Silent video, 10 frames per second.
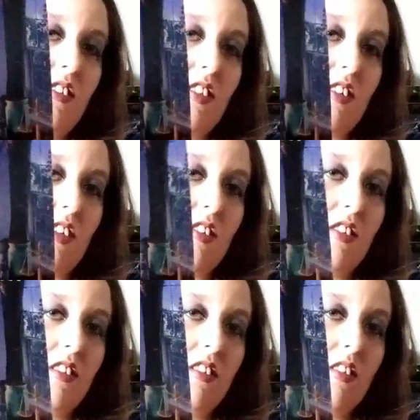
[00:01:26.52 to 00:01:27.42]
just
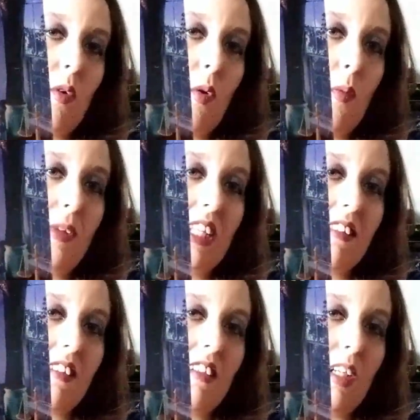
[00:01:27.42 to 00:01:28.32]
looks cool, but
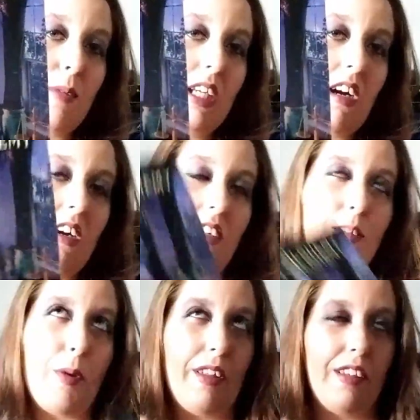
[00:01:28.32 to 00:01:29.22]
that's going to be our
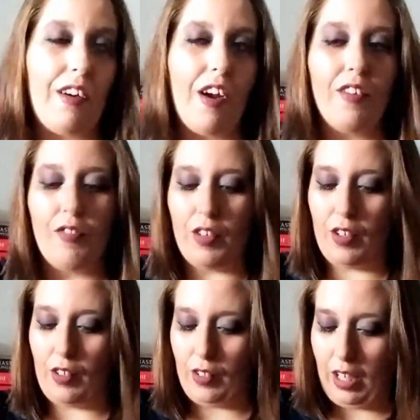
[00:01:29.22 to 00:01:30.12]
spoiler card
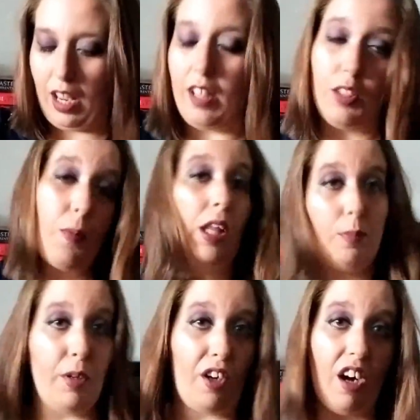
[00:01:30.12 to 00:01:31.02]
for, and it's probably
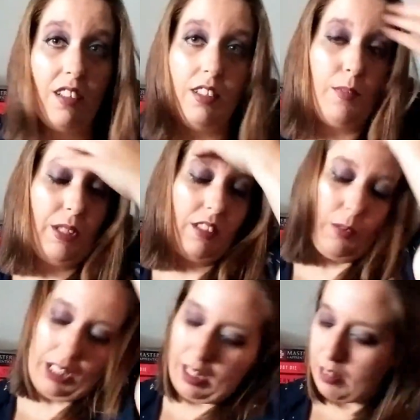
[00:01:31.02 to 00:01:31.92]
book art, is basically
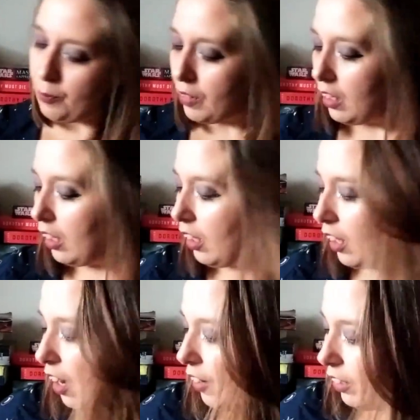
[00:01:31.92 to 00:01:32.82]
what that is.
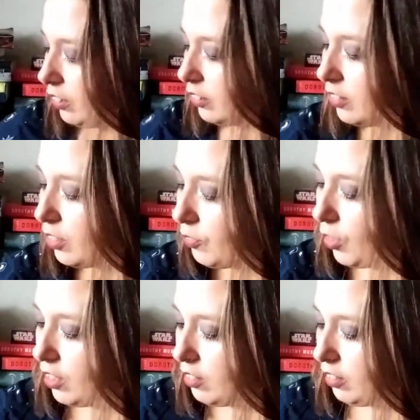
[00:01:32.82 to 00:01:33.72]
Alright, so of
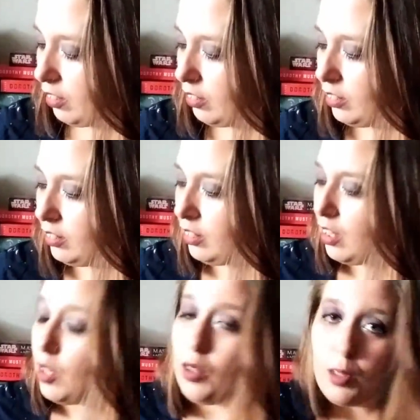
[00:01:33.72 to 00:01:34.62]
course, now
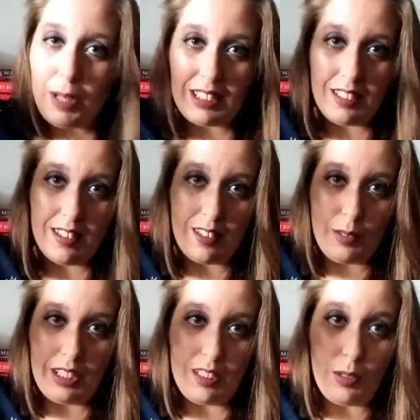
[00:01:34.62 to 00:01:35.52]
we're back to the
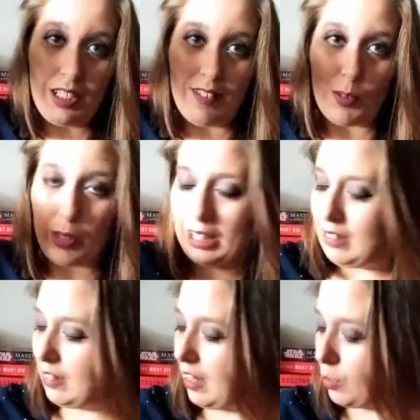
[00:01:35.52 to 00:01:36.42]
squigglies. We didn't have
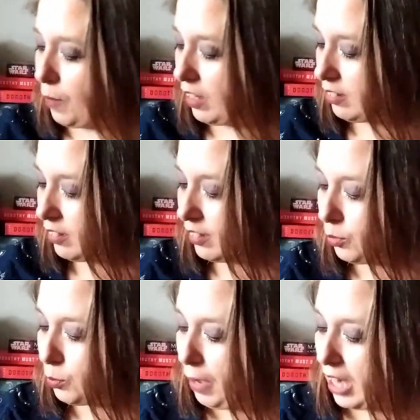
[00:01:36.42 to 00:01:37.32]
squigglies in the last box because it
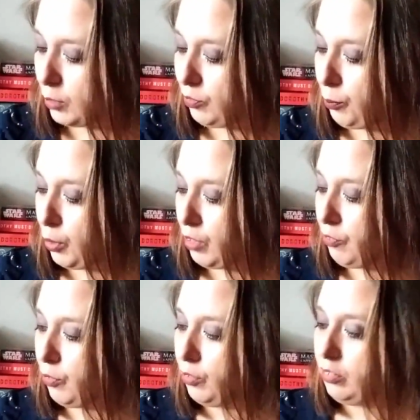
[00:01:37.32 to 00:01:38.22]
was packed pretty
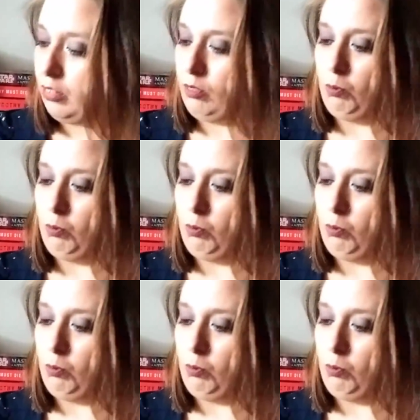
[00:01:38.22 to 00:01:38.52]
full.